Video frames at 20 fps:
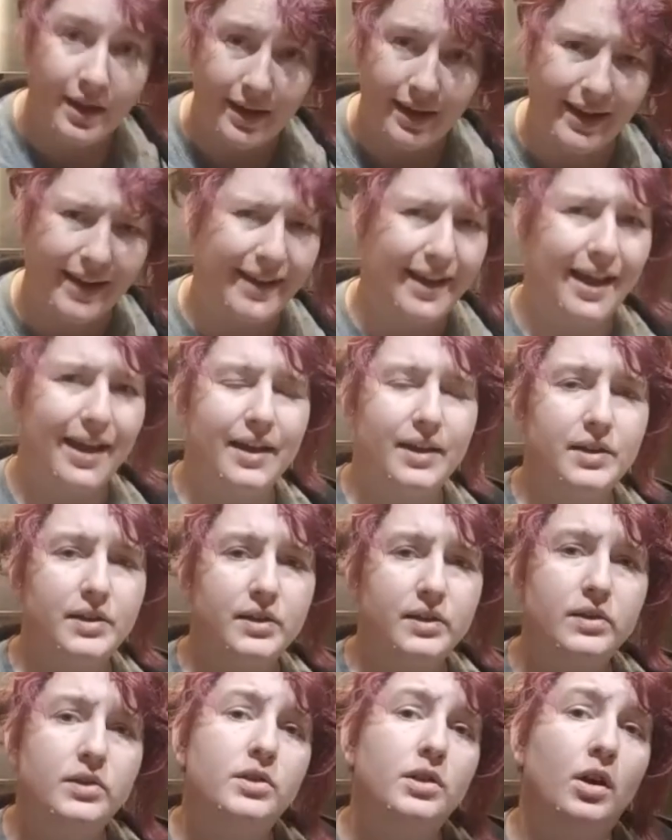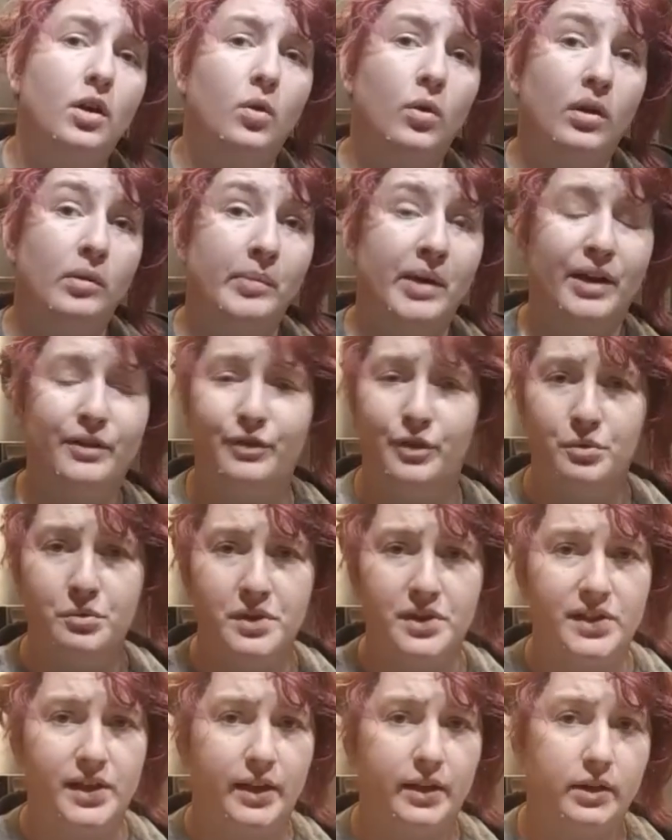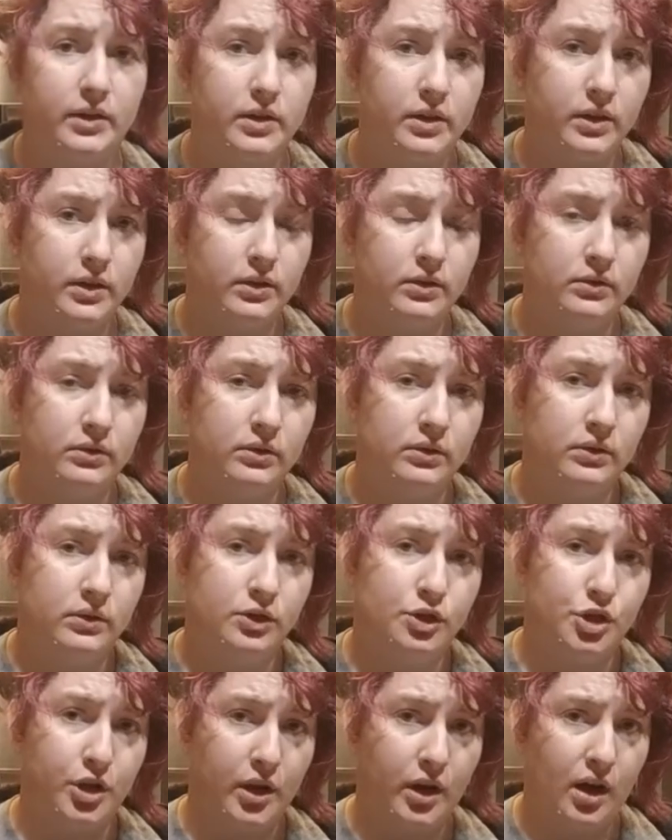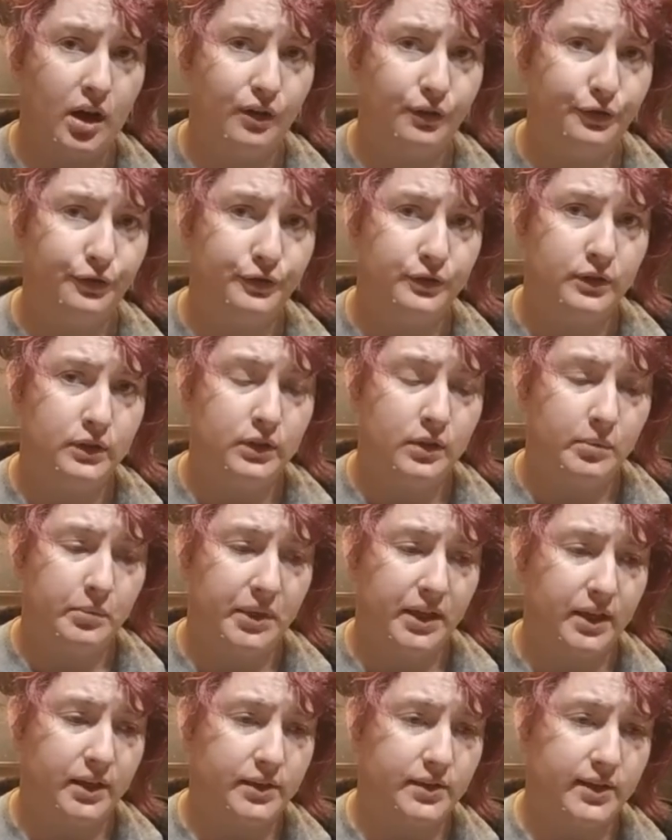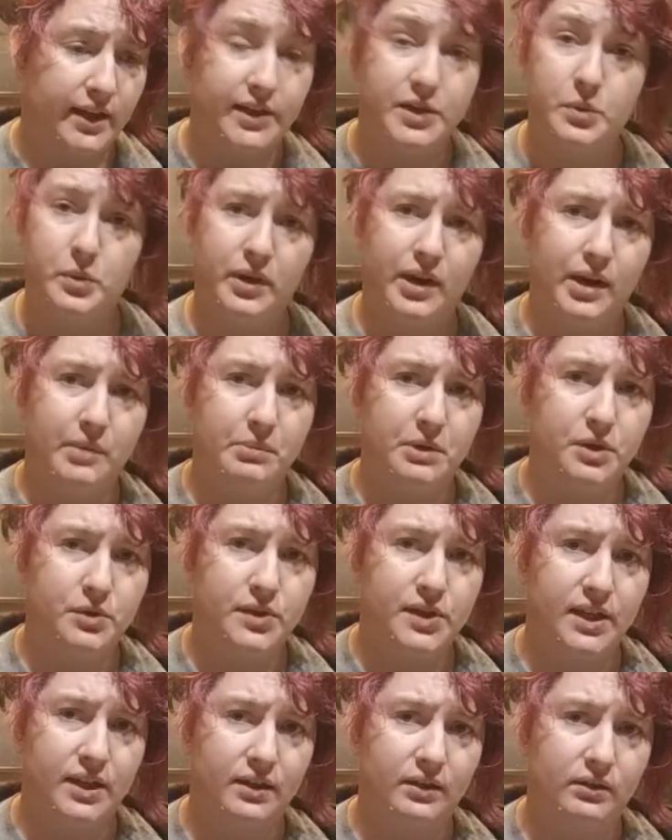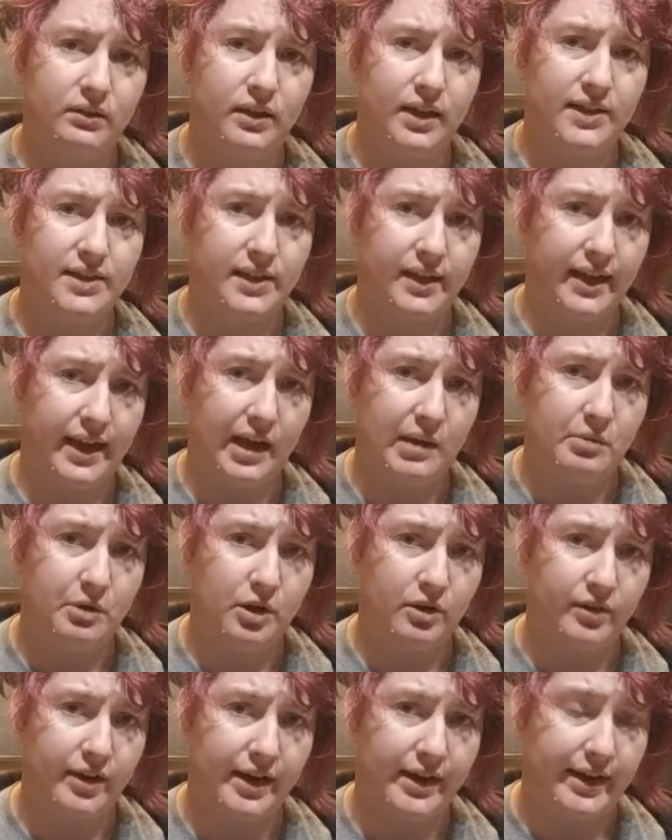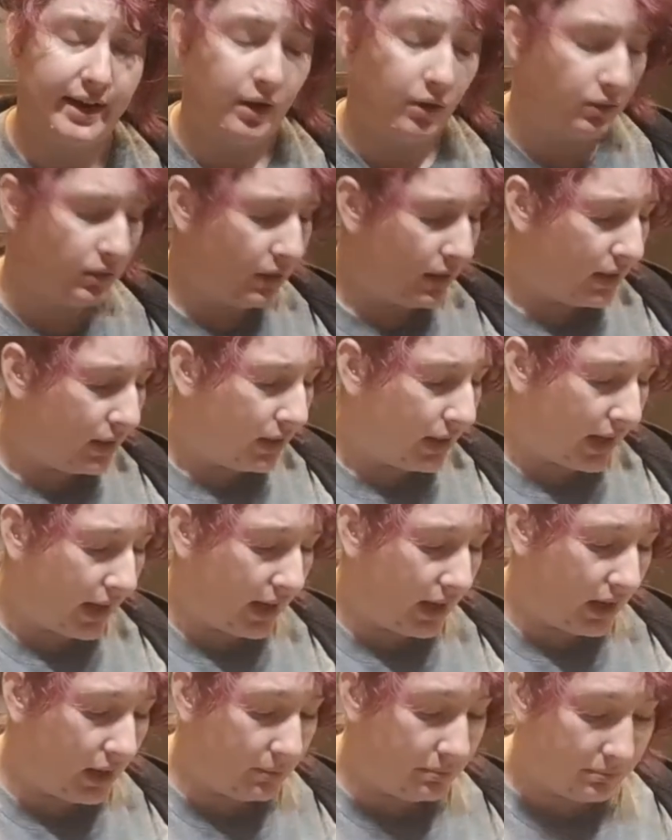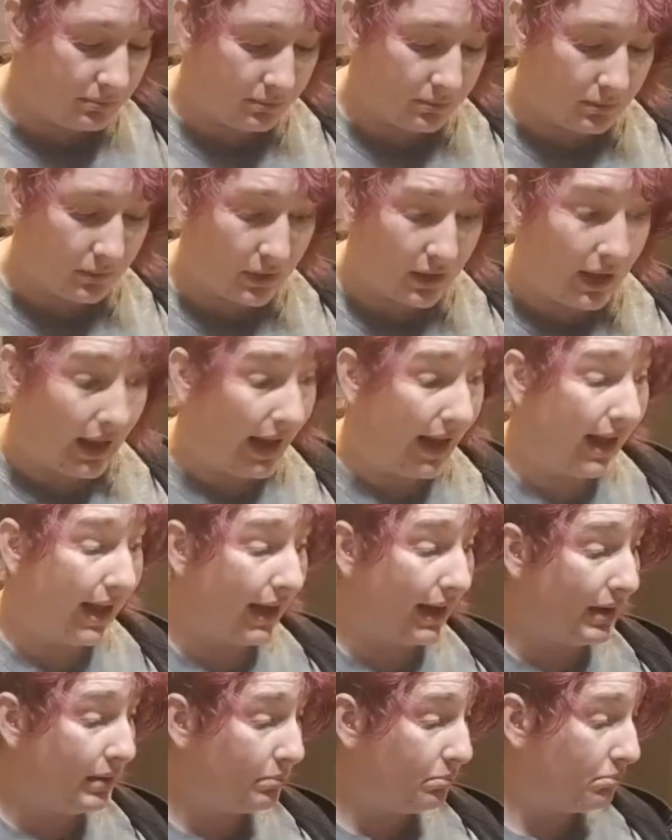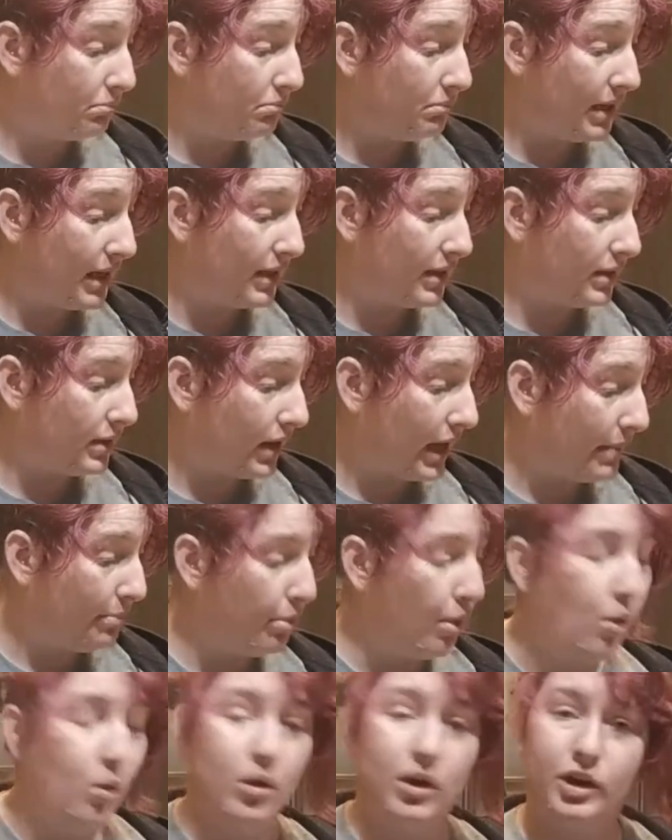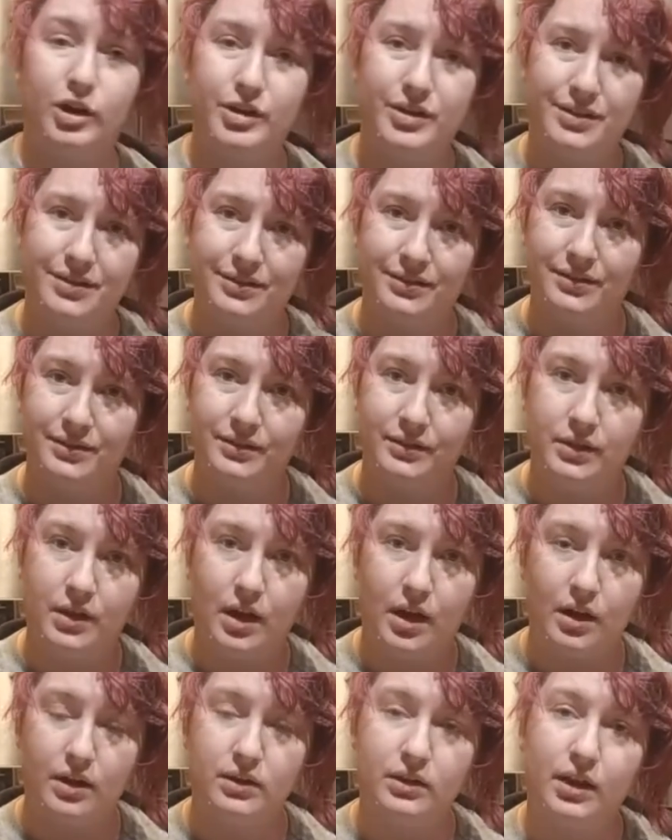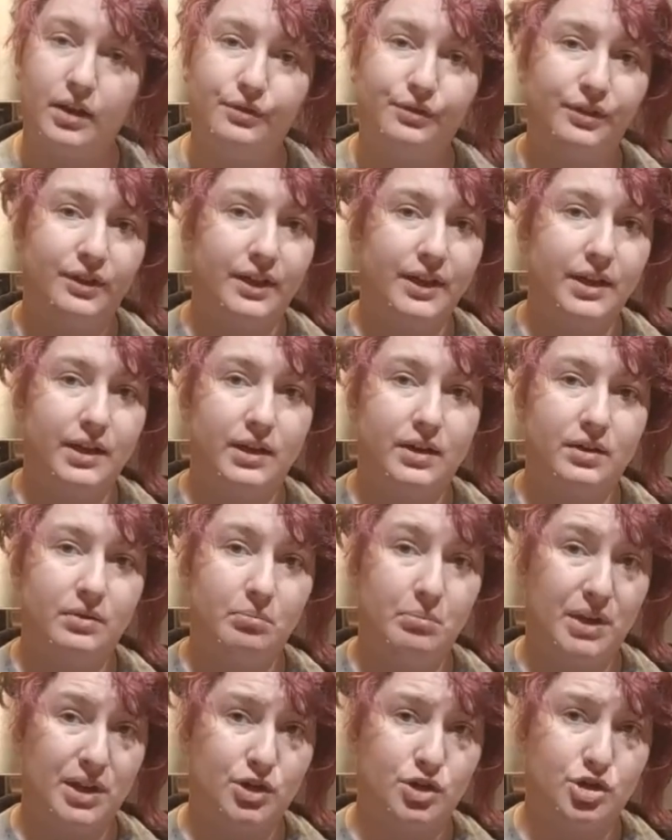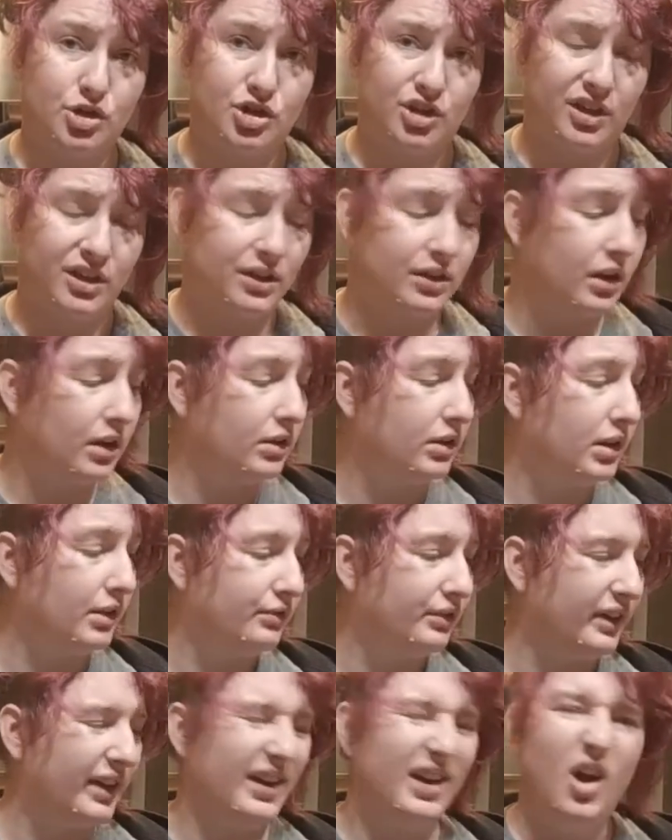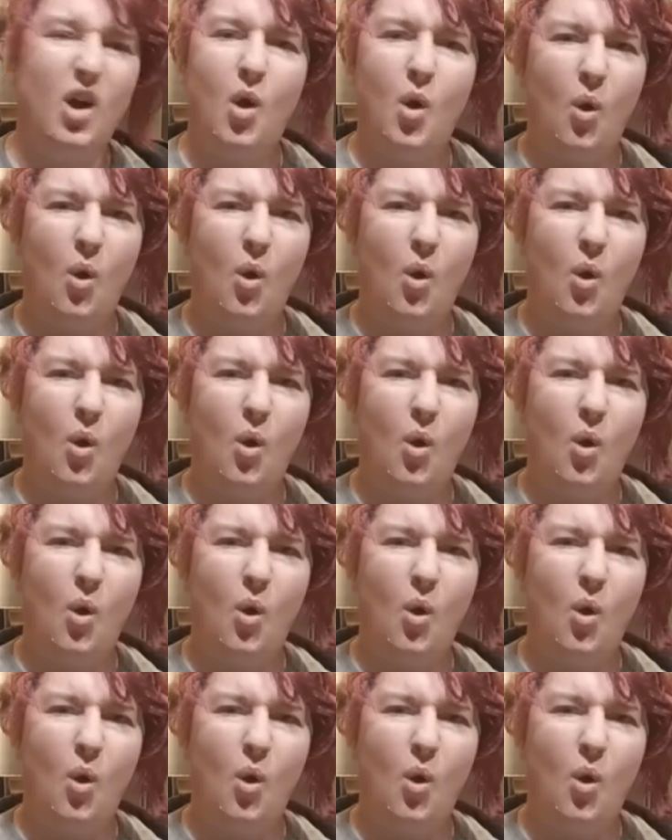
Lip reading: Hey guys, so my phone decided to shut off because that's what I'm using as a camera right now. I poured our lovely mixture, our lovely